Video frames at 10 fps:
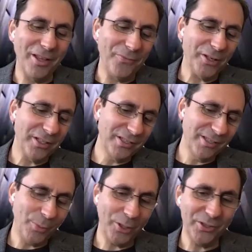and I think it's
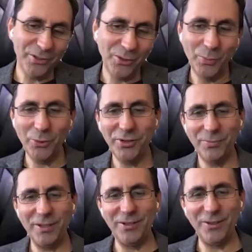important to put
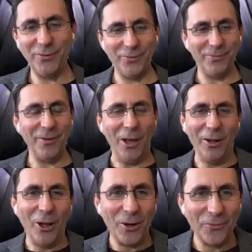
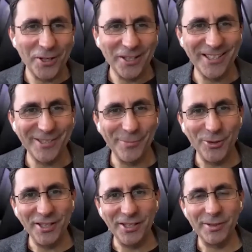a lot of realism
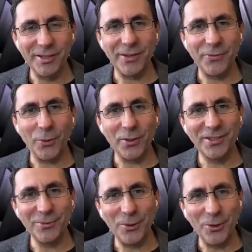on this, because of
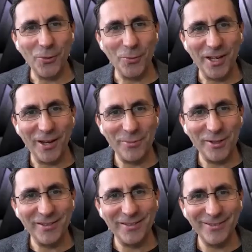course you and
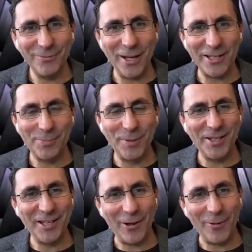me we are
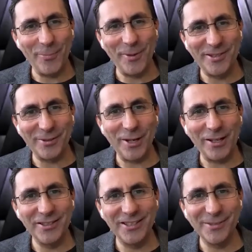speeding up, but the
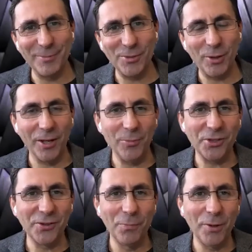reality is much more. And
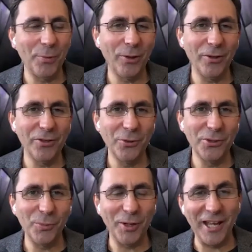most of people only
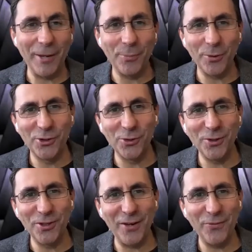use one app or
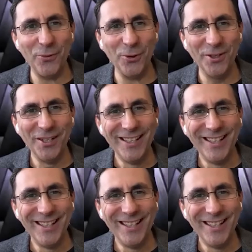two in the iPhone,